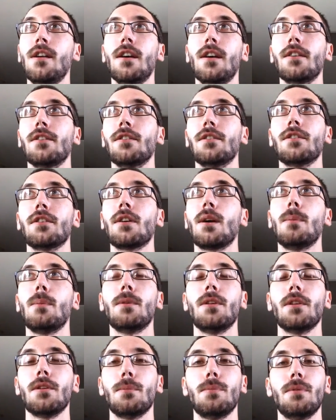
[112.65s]
And there's a
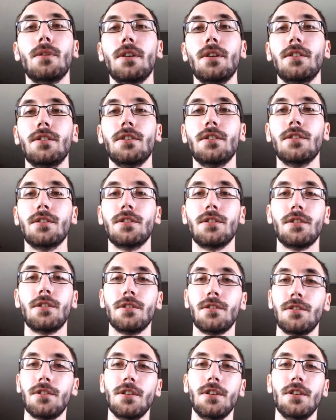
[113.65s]
couple other places,
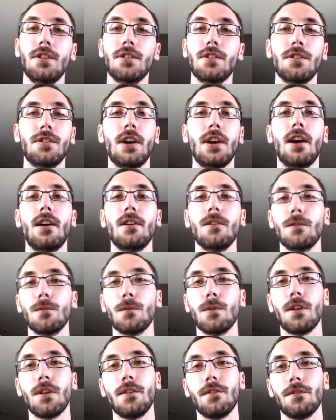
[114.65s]
cities and towns,
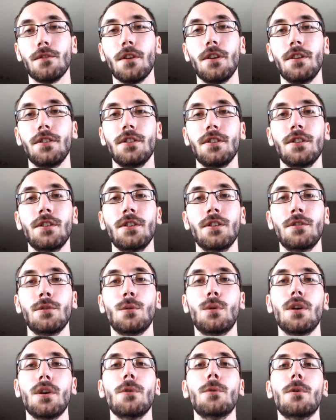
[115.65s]
where they've raised it to
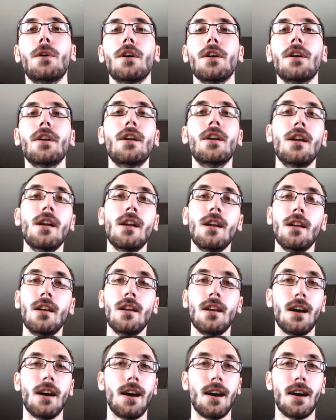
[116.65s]
21.
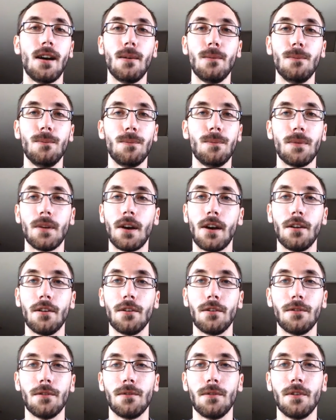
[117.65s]
I
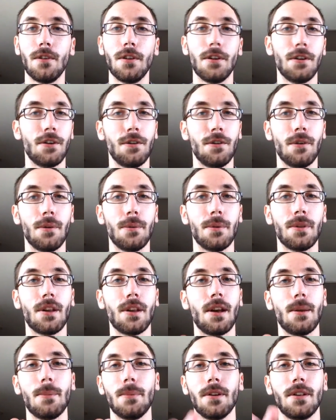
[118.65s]
don't really agree with
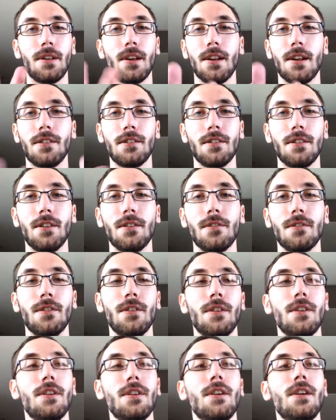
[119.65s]
that, but that's a
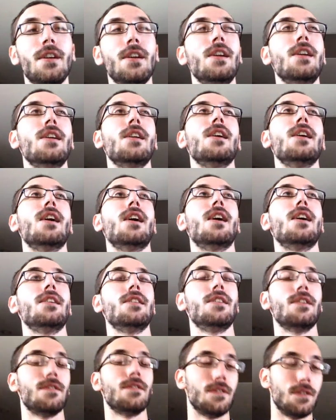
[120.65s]
different
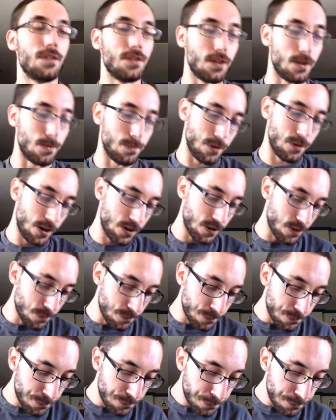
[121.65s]
subject.